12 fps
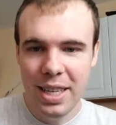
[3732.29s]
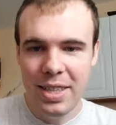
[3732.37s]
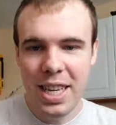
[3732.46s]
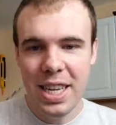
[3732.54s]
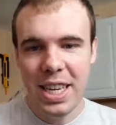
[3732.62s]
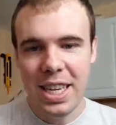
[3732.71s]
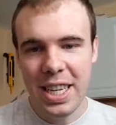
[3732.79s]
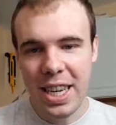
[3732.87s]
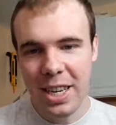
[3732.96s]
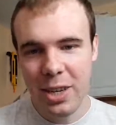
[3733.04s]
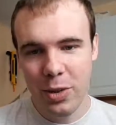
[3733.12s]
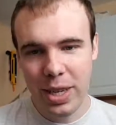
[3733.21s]

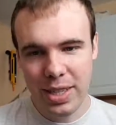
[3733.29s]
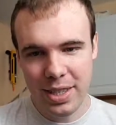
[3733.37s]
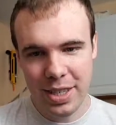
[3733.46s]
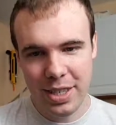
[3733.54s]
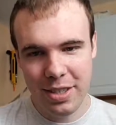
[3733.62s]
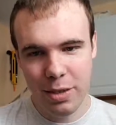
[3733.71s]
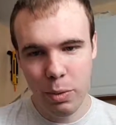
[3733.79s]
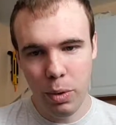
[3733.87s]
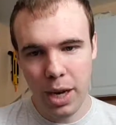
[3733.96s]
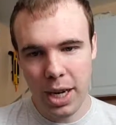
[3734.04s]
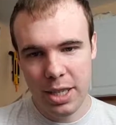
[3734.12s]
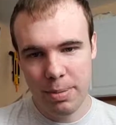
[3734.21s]
Danky808 says
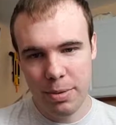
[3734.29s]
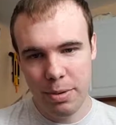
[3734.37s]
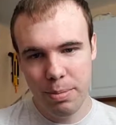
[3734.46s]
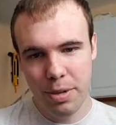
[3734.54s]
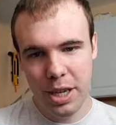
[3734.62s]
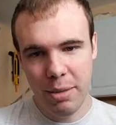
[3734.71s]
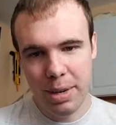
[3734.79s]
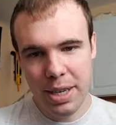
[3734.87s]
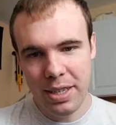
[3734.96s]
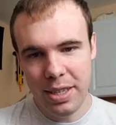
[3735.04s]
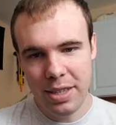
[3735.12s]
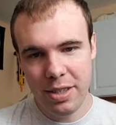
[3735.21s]
wasp or praying
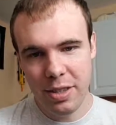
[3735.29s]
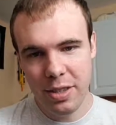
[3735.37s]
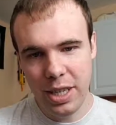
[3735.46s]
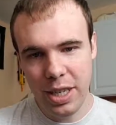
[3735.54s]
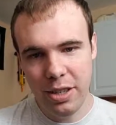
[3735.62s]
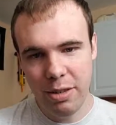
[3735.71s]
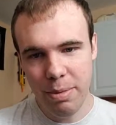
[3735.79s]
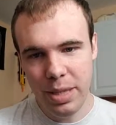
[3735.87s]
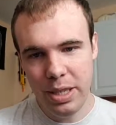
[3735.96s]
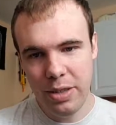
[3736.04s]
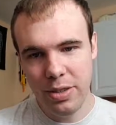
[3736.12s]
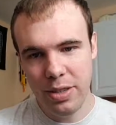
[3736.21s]
mantis could either be
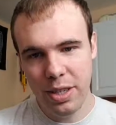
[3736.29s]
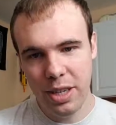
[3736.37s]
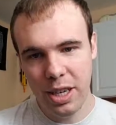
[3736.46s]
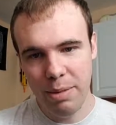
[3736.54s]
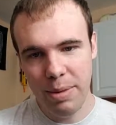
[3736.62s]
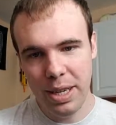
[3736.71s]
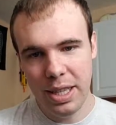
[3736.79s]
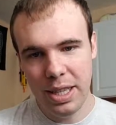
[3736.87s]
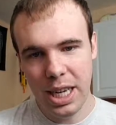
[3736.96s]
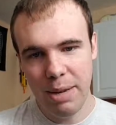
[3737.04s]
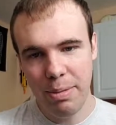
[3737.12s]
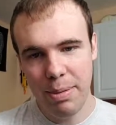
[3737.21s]
used to combat the
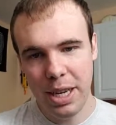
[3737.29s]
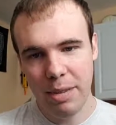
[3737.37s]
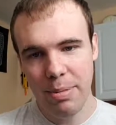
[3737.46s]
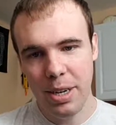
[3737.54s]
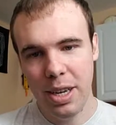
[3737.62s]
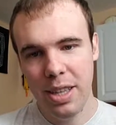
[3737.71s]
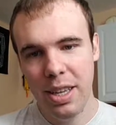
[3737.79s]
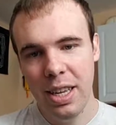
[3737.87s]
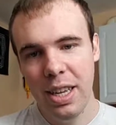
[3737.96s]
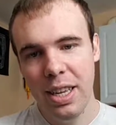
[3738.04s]
diamondback moth,